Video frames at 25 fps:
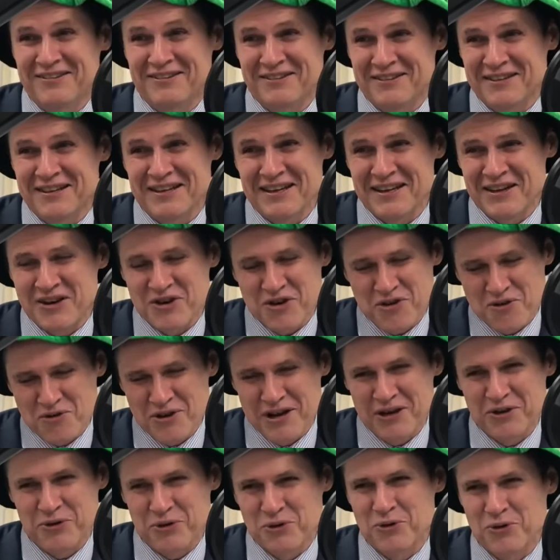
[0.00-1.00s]
the
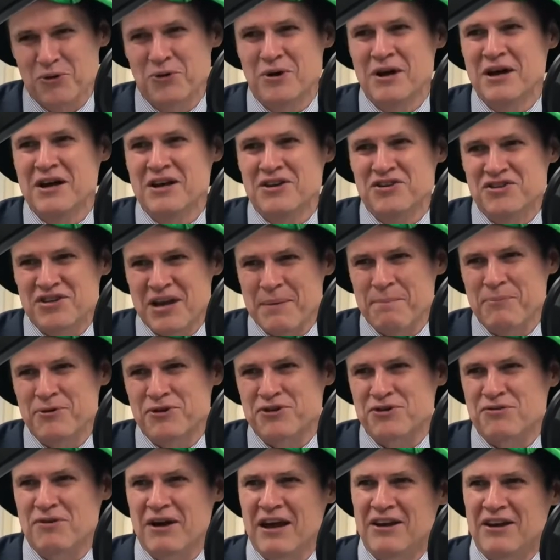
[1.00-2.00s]
critical
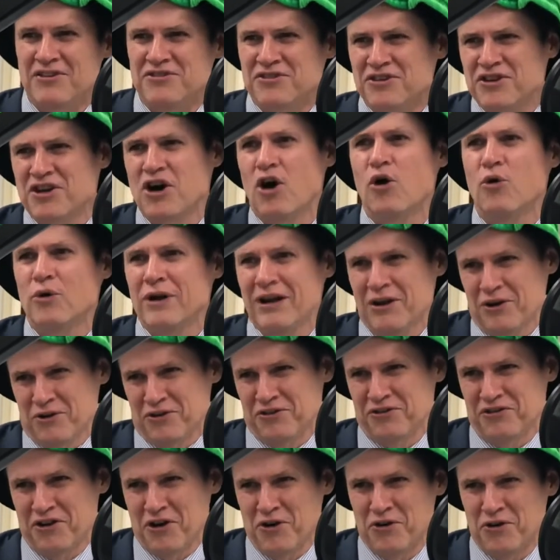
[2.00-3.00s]
temperature range, the
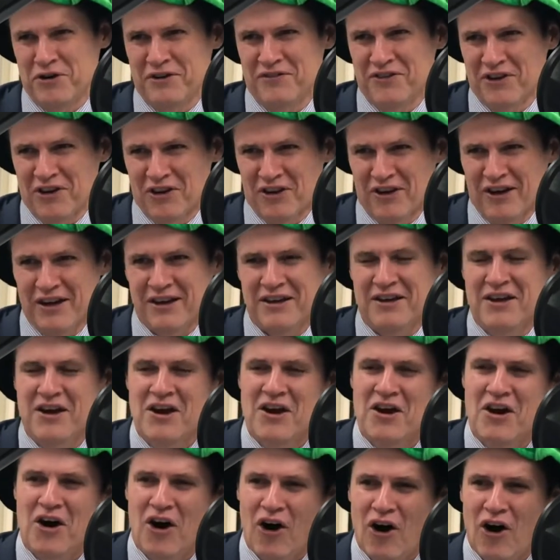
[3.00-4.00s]
Goldilocks zone, if you like,
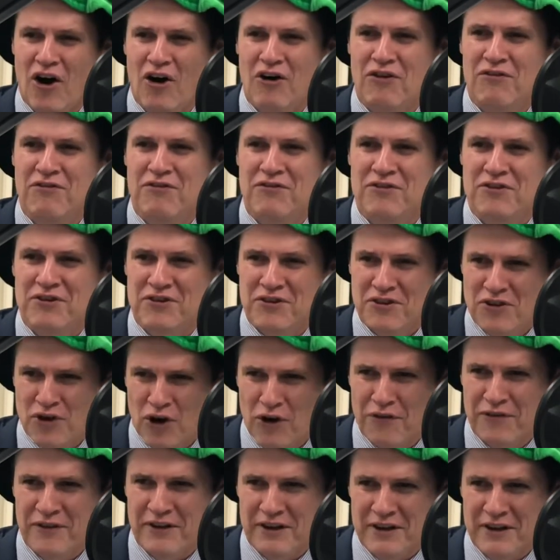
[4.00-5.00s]
of
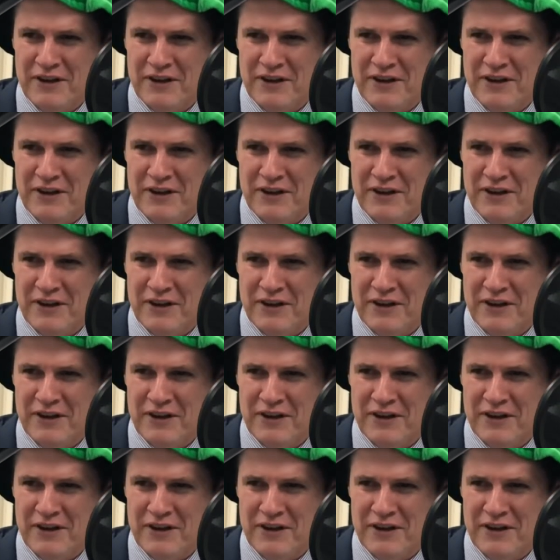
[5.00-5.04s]
coffee.